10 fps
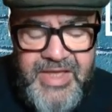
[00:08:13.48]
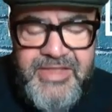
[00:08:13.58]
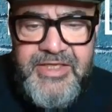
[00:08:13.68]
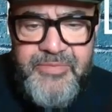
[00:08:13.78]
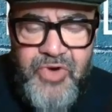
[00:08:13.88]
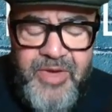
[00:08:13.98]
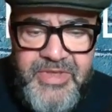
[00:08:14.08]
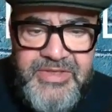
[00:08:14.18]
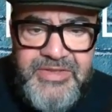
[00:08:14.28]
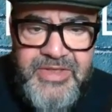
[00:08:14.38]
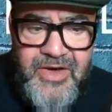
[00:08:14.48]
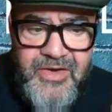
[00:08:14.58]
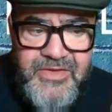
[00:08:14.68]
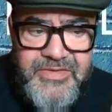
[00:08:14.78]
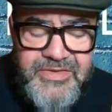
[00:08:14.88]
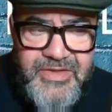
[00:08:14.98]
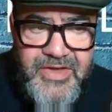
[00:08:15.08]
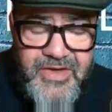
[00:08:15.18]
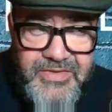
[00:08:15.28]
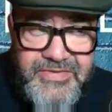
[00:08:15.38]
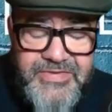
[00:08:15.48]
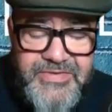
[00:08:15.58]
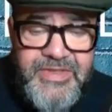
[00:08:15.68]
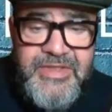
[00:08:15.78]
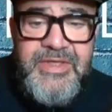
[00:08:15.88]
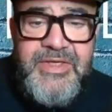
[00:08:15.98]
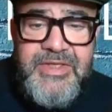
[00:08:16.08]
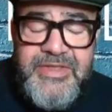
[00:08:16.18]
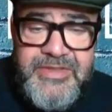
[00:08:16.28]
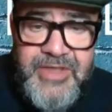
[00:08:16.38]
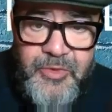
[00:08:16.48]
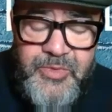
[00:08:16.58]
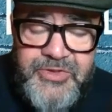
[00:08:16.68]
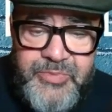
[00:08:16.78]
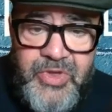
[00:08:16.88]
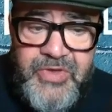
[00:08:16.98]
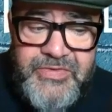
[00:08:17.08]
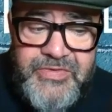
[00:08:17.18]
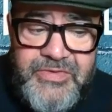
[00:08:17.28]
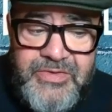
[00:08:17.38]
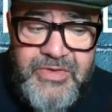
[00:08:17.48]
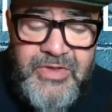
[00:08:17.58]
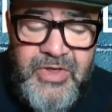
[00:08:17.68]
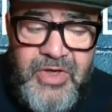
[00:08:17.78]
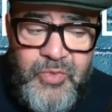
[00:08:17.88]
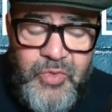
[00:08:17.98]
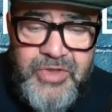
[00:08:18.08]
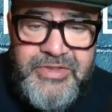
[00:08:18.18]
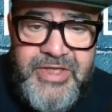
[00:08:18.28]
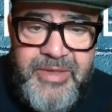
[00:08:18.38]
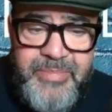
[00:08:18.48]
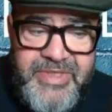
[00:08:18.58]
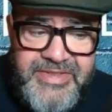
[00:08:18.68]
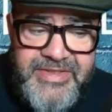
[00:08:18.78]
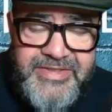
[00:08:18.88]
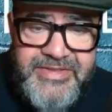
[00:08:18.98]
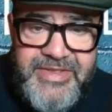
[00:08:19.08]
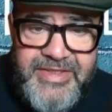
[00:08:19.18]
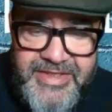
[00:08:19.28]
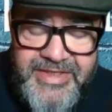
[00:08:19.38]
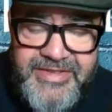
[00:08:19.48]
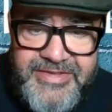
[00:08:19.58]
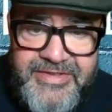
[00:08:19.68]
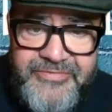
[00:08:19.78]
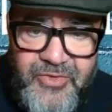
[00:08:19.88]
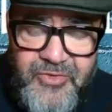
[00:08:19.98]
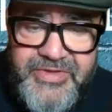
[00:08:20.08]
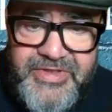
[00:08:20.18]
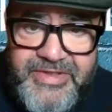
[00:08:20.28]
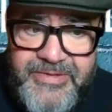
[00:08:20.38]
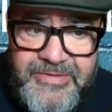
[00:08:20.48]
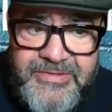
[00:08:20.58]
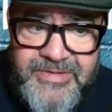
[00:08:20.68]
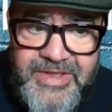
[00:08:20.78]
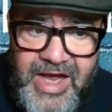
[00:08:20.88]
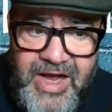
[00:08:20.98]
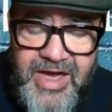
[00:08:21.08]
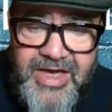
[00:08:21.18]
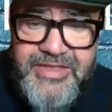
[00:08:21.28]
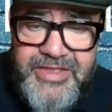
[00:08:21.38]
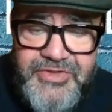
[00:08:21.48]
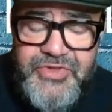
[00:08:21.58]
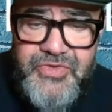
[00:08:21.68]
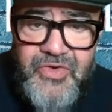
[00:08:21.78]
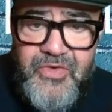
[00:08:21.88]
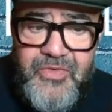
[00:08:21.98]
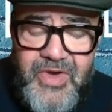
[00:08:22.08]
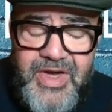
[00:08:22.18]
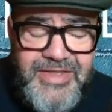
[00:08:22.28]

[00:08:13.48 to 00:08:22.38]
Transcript: And then the Prime Minister asks this homeless person what business he is involved in. I kid you not.